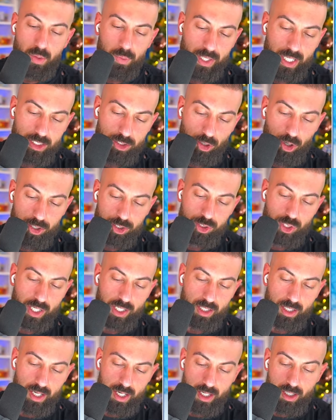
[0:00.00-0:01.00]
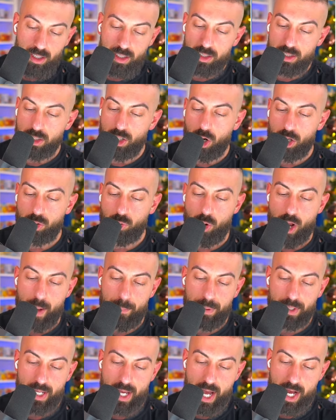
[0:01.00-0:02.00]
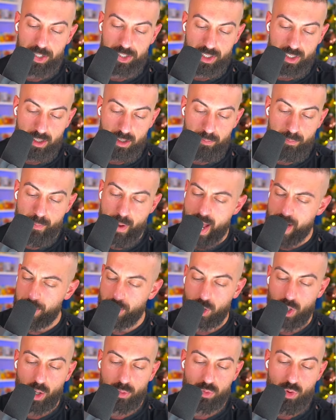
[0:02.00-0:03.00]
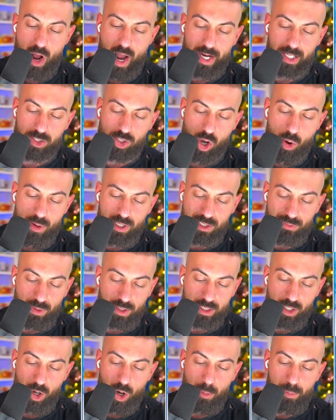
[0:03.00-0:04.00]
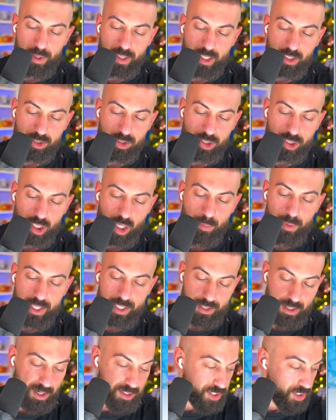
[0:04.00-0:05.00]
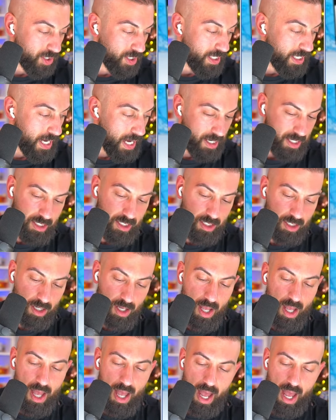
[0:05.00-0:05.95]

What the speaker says: We got Dark Dragonair, Dark Rapidash, Magikarp. Rocket's always fun to open because there's so many cards you can get out of here.